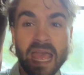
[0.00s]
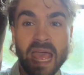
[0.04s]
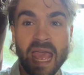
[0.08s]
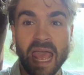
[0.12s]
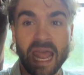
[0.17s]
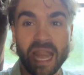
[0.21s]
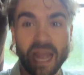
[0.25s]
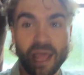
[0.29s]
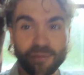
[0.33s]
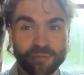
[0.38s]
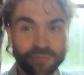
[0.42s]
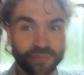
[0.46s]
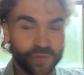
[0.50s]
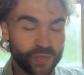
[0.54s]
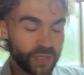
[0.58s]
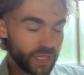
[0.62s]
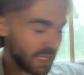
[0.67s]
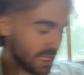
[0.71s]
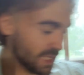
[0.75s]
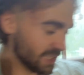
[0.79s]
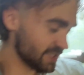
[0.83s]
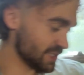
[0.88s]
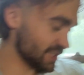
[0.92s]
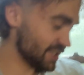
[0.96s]
And I feel
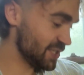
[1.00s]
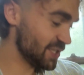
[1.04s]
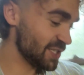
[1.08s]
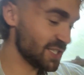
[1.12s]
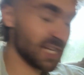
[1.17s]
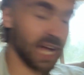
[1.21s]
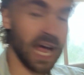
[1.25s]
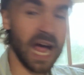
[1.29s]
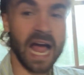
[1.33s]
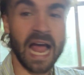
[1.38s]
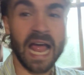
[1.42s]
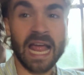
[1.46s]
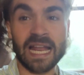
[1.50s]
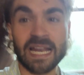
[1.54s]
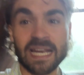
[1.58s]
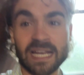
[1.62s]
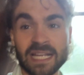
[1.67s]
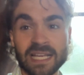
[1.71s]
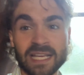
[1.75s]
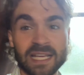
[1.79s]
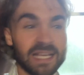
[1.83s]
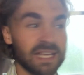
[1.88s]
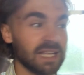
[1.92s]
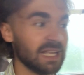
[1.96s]
like it's a sign
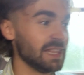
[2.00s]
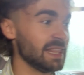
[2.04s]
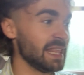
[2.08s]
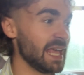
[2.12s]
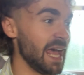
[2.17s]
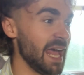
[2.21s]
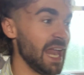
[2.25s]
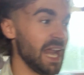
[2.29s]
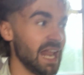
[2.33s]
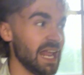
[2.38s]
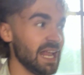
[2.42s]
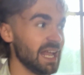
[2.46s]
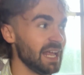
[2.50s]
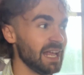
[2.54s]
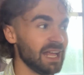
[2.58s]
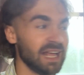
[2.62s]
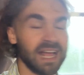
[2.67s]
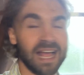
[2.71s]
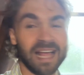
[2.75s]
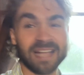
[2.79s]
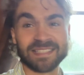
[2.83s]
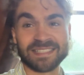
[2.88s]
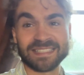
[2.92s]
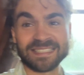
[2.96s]
that
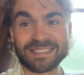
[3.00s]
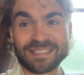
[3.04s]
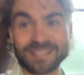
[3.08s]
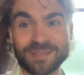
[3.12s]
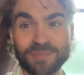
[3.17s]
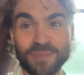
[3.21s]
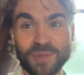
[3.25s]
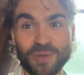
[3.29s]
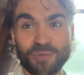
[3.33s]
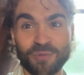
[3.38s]
I did something